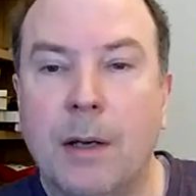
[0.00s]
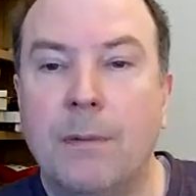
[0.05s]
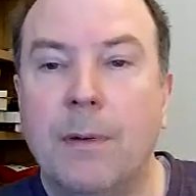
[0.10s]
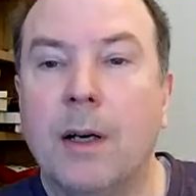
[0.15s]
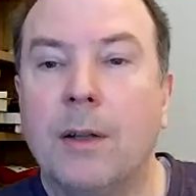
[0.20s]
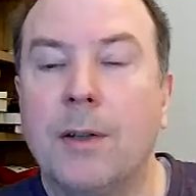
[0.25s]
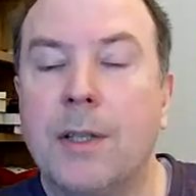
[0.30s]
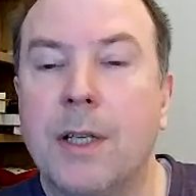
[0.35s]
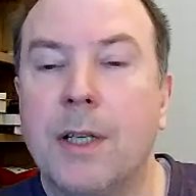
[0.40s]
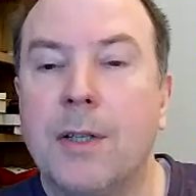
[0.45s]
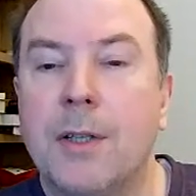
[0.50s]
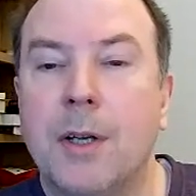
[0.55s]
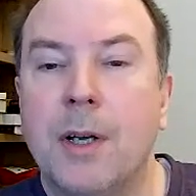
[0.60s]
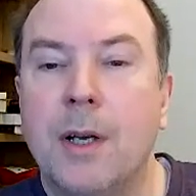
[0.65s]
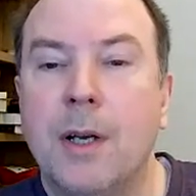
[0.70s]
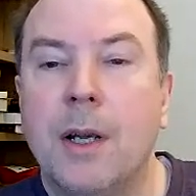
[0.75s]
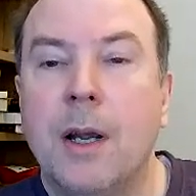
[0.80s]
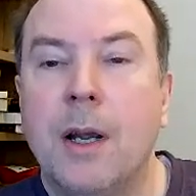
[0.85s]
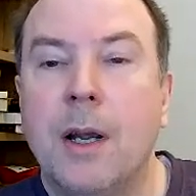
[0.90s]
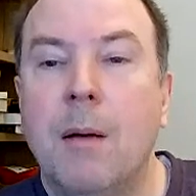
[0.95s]

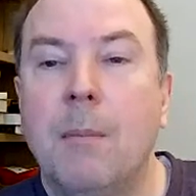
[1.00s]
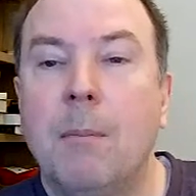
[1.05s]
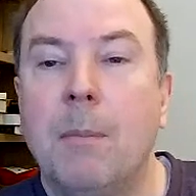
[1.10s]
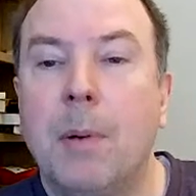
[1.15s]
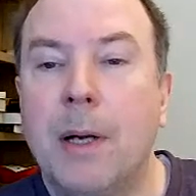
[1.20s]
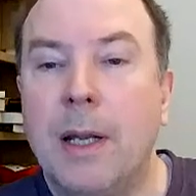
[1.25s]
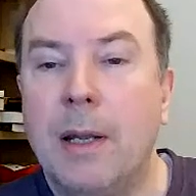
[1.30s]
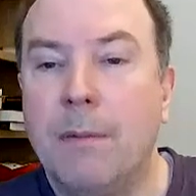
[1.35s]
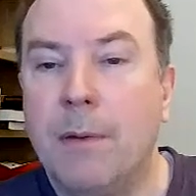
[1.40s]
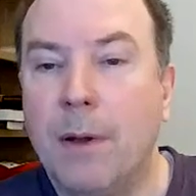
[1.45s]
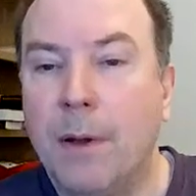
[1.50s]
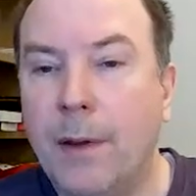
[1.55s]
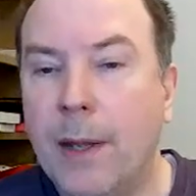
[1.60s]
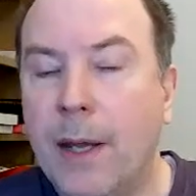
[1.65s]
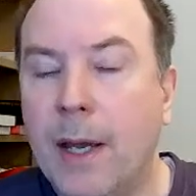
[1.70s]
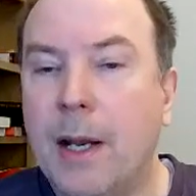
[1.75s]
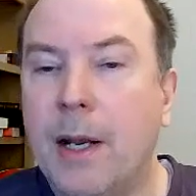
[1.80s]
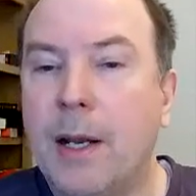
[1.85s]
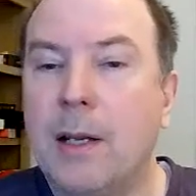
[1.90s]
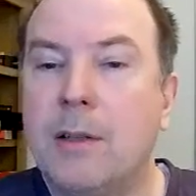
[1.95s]
advantage. But
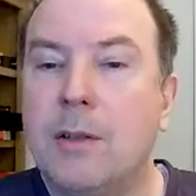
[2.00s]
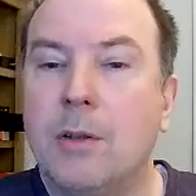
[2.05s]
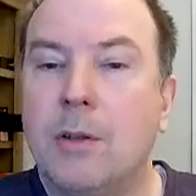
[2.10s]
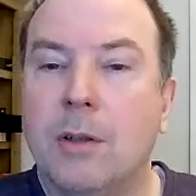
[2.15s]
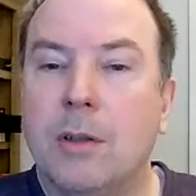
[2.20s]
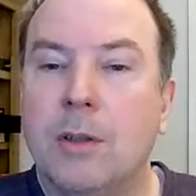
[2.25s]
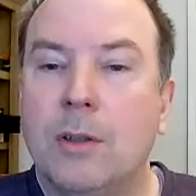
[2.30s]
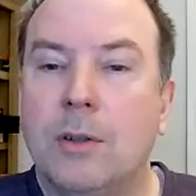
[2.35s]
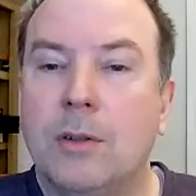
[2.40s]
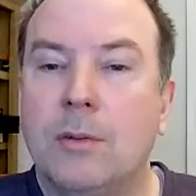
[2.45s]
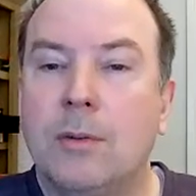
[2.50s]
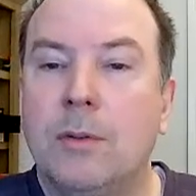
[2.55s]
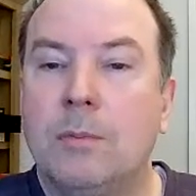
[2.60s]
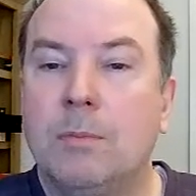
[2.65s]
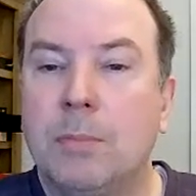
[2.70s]
even then, it took